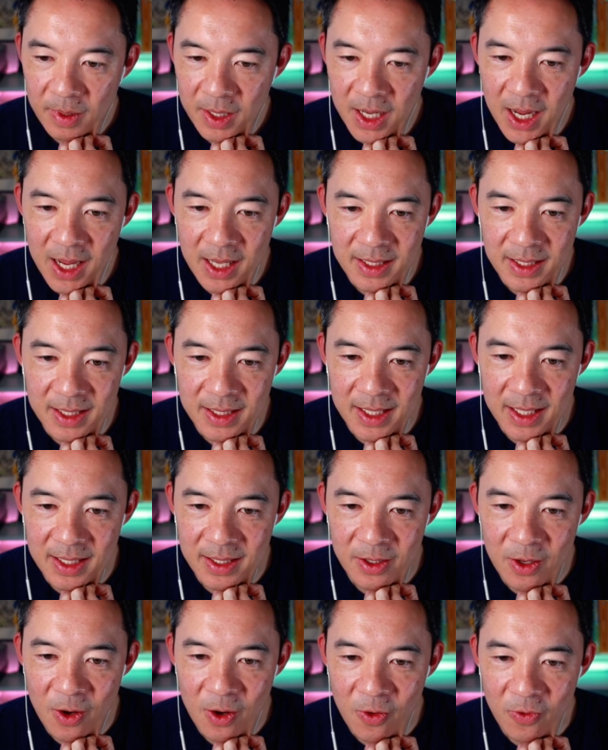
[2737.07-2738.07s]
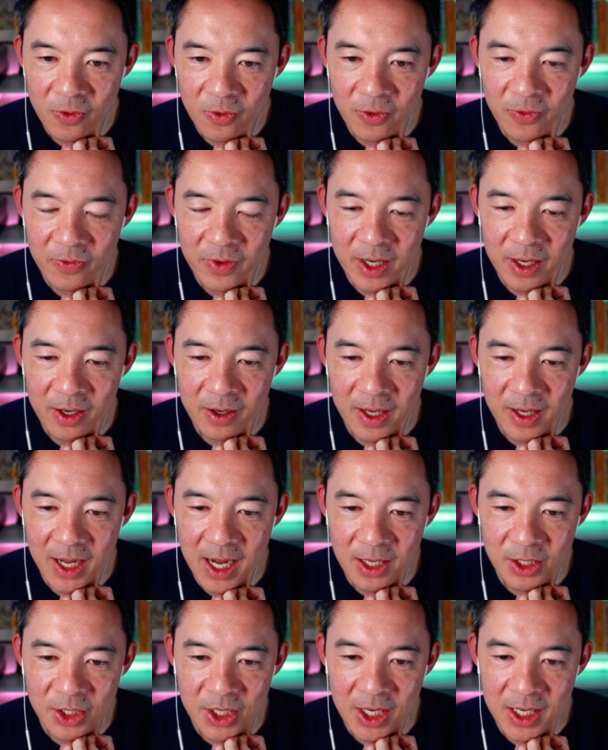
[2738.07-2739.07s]
KSS says no full figure,
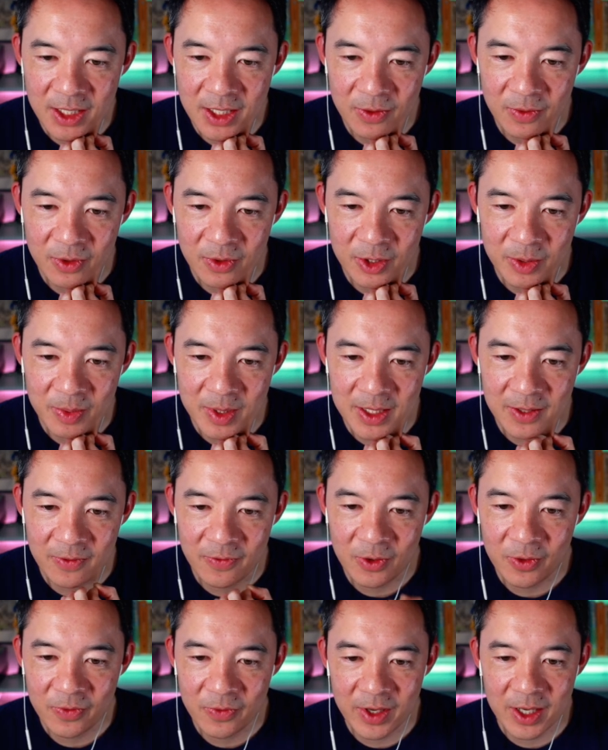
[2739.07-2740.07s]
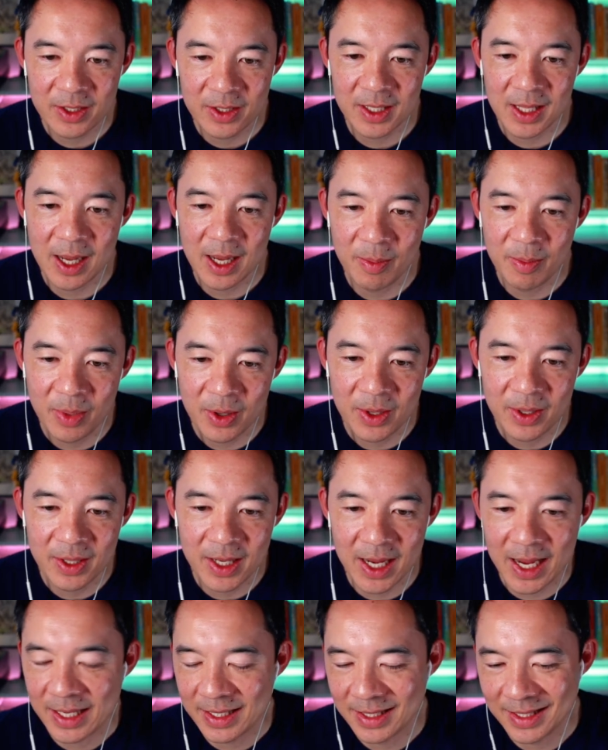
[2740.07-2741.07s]
can't change the rules because a full figure is allowed,
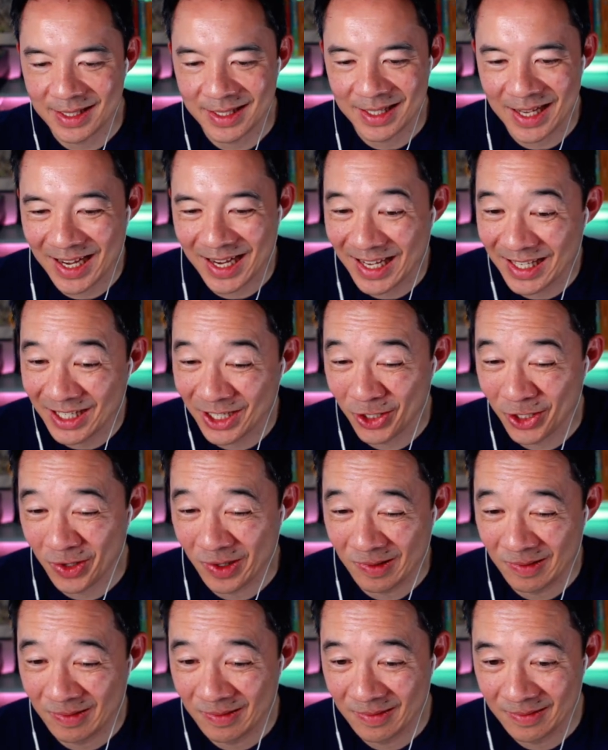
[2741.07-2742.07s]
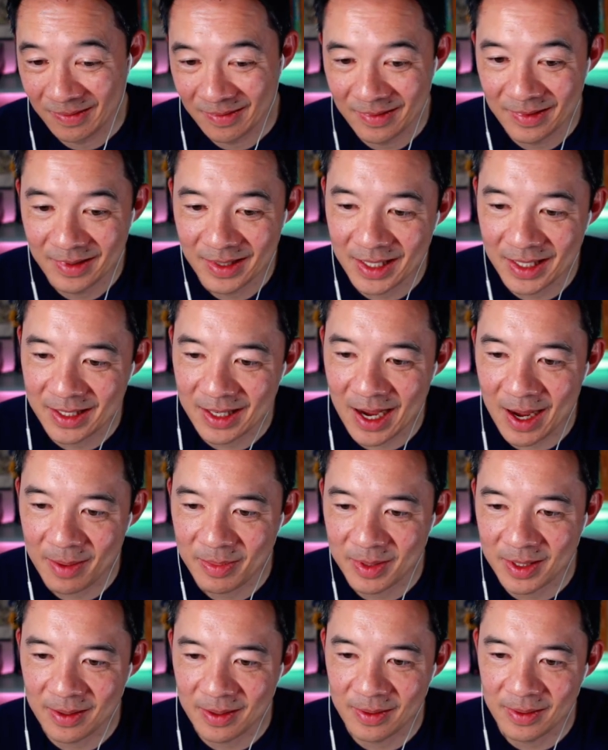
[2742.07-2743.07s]
but yes, it's true. It's
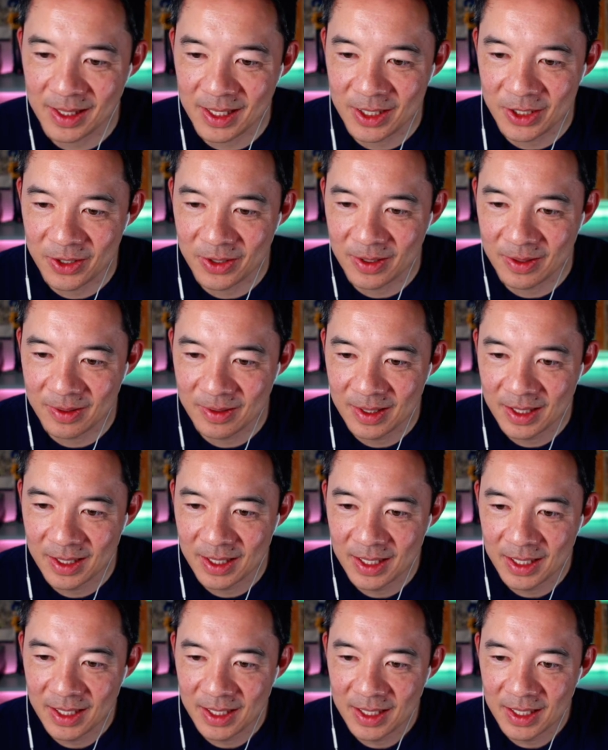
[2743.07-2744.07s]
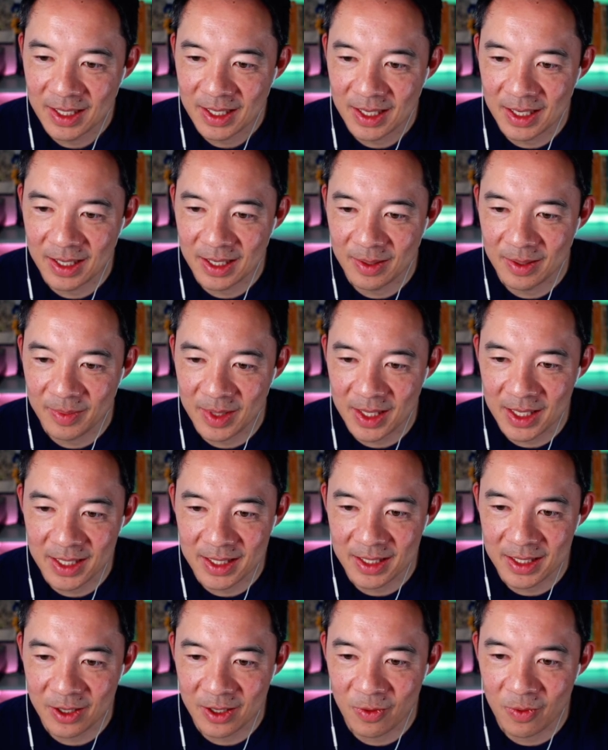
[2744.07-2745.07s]
absolutely true. It
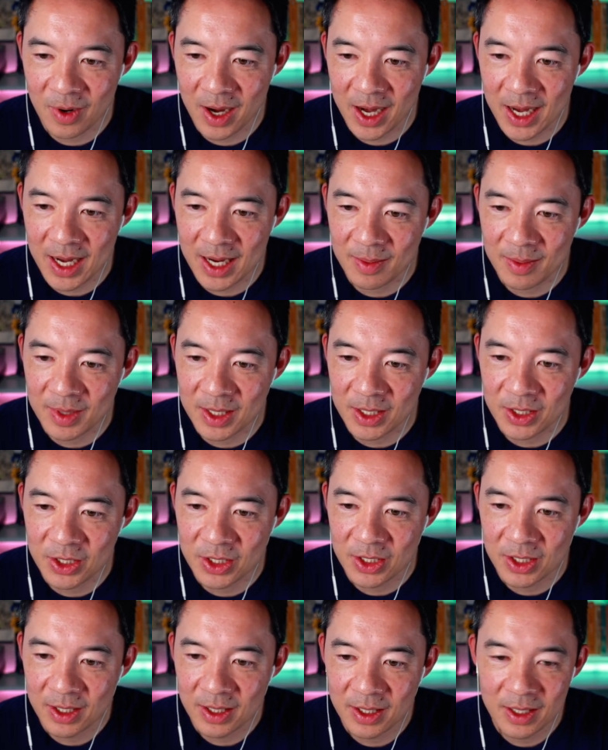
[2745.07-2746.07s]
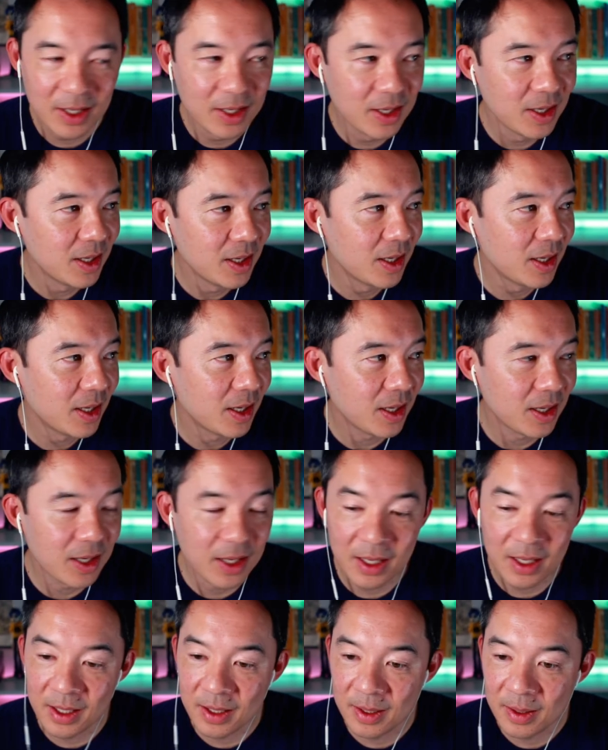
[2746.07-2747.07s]
is a great image.
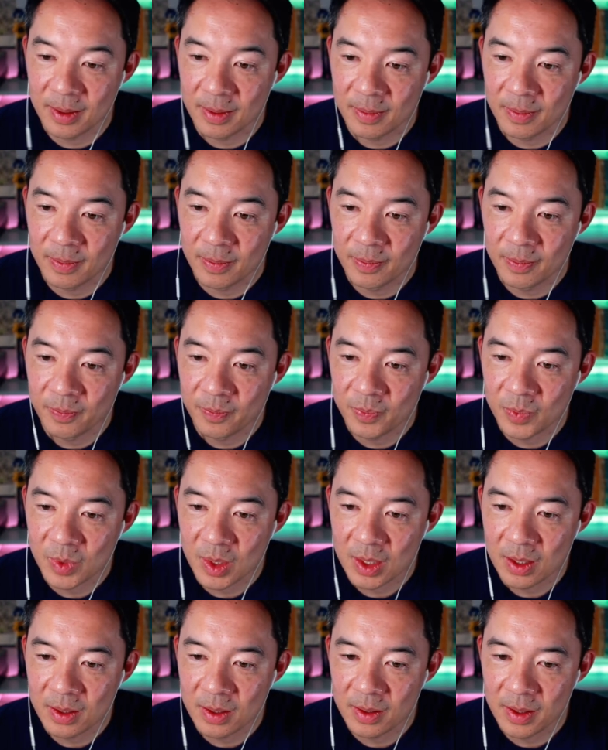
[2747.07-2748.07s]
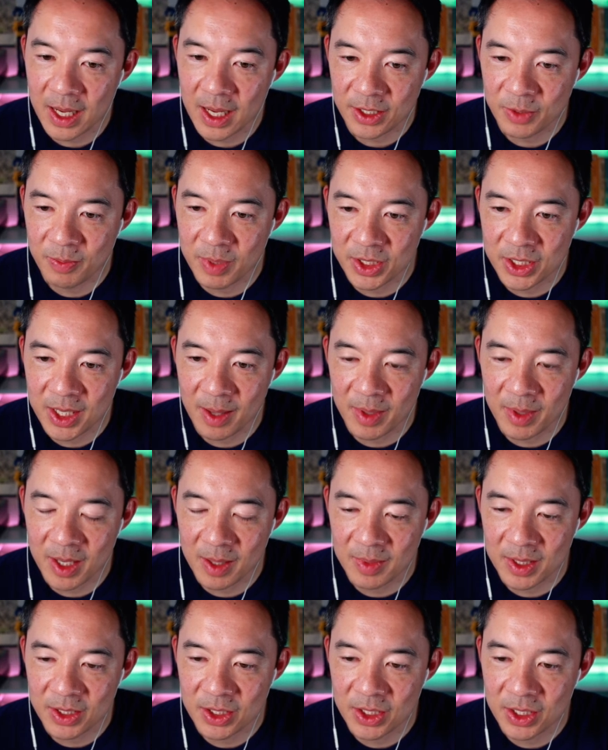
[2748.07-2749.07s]
That Buscema
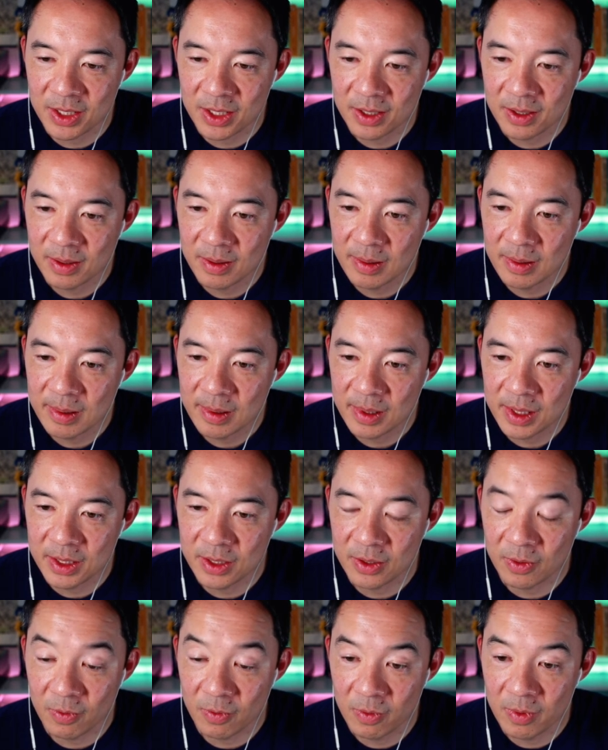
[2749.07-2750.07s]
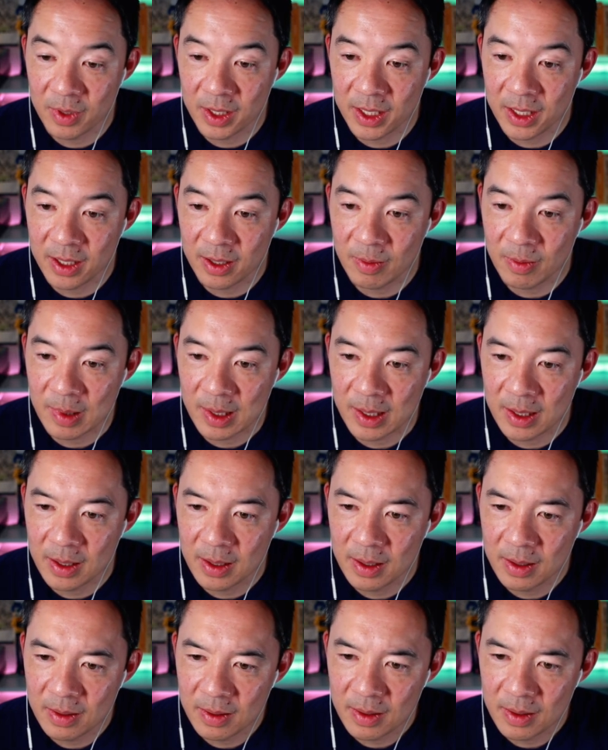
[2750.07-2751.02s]
image is a really good one.